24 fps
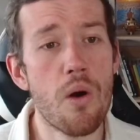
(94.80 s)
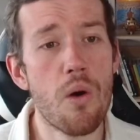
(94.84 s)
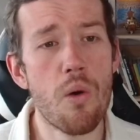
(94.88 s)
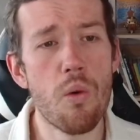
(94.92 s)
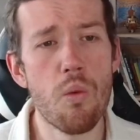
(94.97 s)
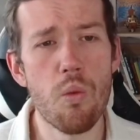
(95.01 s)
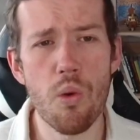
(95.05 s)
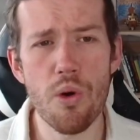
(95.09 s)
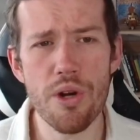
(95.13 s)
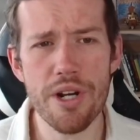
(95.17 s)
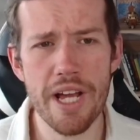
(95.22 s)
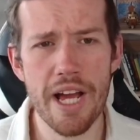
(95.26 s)

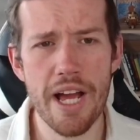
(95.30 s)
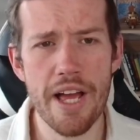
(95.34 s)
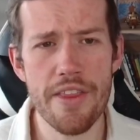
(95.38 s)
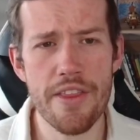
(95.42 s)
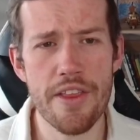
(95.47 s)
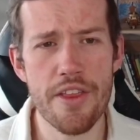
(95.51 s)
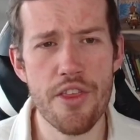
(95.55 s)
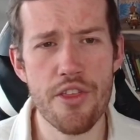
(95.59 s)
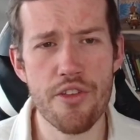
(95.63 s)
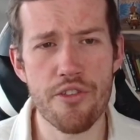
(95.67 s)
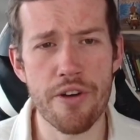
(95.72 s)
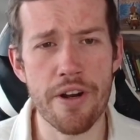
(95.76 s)
What are the
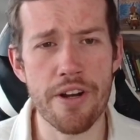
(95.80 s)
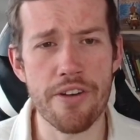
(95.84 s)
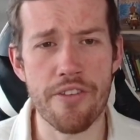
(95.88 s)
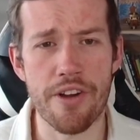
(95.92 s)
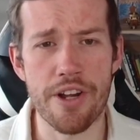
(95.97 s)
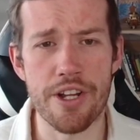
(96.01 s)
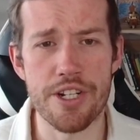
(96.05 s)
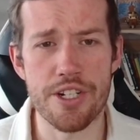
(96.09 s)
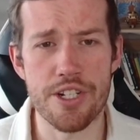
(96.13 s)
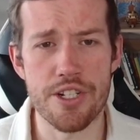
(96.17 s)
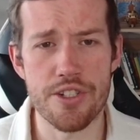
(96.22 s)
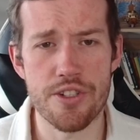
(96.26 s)
threat
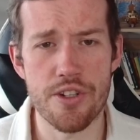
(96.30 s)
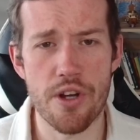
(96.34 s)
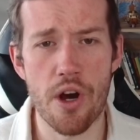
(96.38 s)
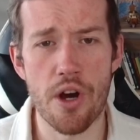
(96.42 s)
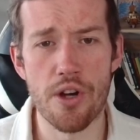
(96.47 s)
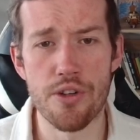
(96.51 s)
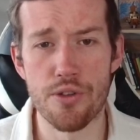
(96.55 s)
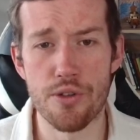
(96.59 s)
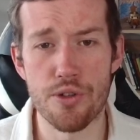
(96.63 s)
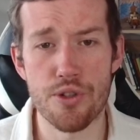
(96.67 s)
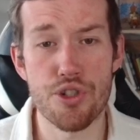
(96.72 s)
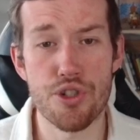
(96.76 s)
ranges on
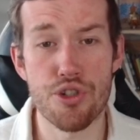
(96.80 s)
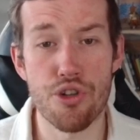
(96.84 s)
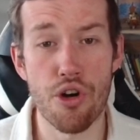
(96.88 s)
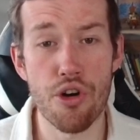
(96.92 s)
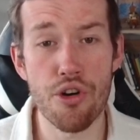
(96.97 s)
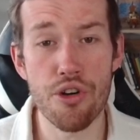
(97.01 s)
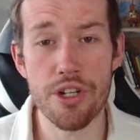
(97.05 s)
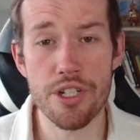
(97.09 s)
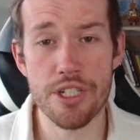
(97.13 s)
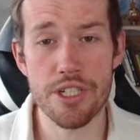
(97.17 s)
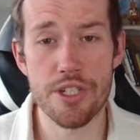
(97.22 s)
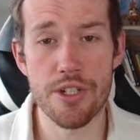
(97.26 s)
your
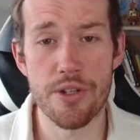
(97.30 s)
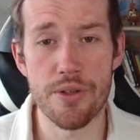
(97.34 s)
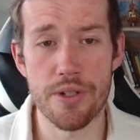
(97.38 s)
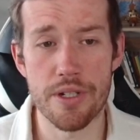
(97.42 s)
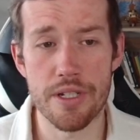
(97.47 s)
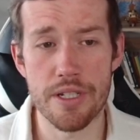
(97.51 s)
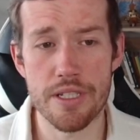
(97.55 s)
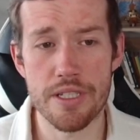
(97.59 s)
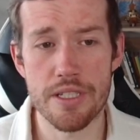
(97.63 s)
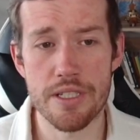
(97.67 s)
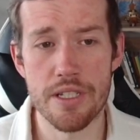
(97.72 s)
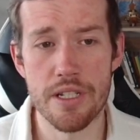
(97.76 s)
strongest
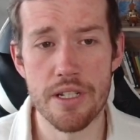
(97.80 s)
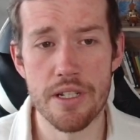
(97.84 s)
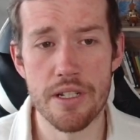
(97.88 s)
units?